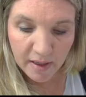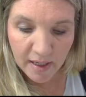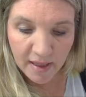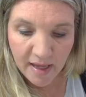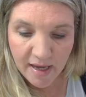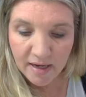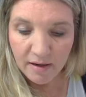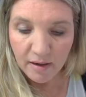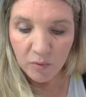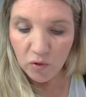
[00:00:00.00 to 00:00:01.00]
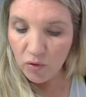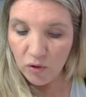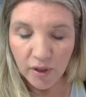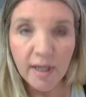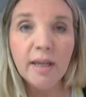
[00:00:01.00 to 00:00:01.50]
And then I'm not
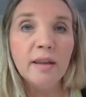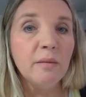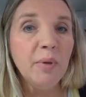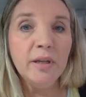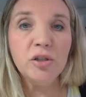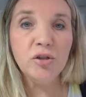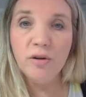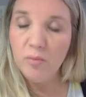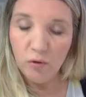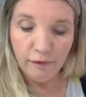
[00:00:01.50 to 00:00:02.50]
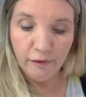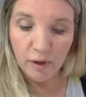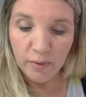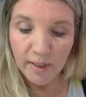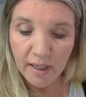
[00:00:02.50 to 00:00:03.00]
looking at the picture, I'm not
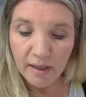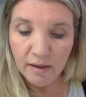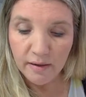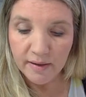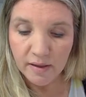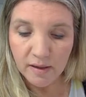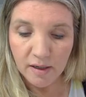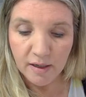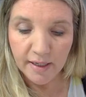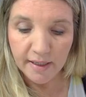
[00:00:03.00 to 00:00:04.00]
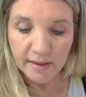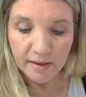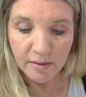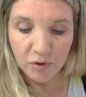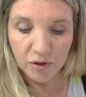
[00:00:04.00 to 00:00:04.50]
following it as a guide,
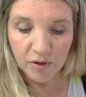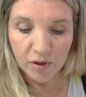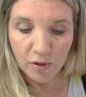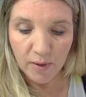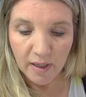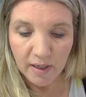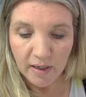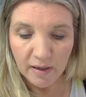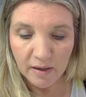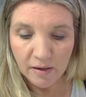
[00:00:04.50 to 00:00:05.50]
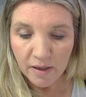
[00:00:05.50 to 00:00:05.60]
I'm just going in,